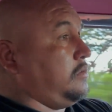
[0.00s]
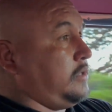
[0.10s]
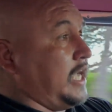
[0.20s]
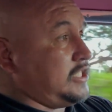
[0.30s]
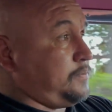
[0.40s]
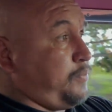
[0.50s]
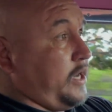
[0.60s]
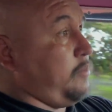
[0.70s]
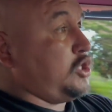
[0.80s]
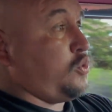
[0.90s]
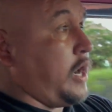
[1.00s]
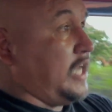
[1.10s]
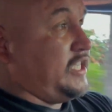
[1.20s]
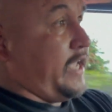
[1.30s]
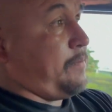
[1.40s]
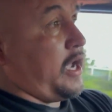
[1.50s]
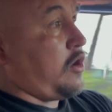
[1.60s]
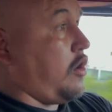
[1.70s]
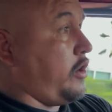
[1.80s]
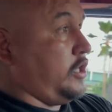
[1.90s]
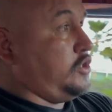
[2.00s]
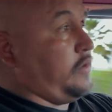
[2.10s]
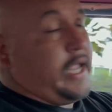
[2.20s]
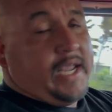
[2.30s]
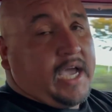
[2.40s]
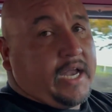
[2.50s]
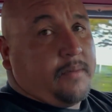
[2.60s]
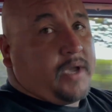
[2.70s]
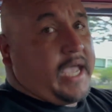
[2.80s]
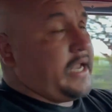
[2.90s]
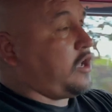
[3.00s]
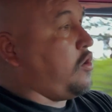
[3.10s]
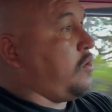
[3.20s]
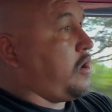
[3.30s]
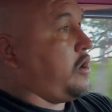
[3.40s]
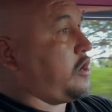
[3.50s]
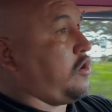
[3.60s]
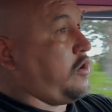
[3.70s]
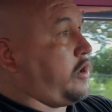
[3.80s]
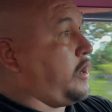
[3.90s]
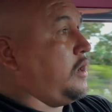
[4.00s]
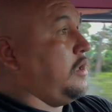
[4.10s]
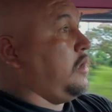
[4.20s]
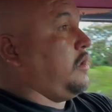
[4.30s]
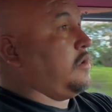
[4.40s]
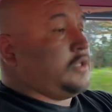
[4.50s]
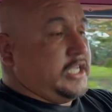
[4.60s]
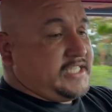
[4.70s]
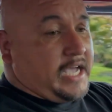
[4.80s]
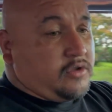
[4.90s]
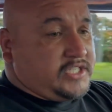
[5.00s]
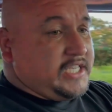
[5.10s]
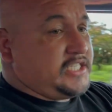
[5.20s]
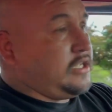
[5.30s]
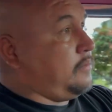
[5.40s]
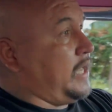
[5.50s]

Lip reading: That's pretty much where I take my car to do any kind of mechanical work, or the sound system.